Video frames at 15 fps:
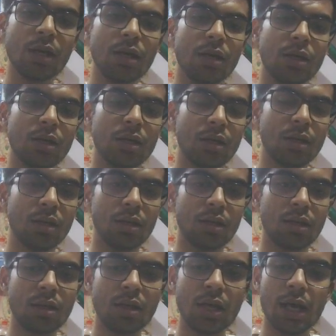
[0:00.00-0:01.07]

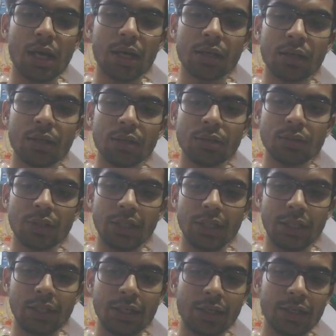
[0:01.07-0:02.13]
are three.
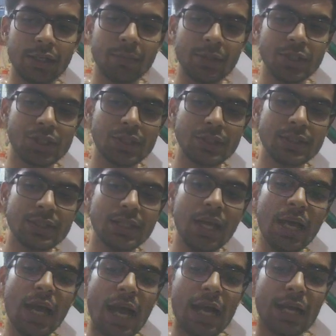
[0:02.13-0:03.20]
Here it mentions,
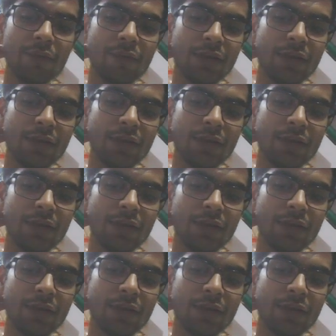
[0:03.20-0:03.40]
and we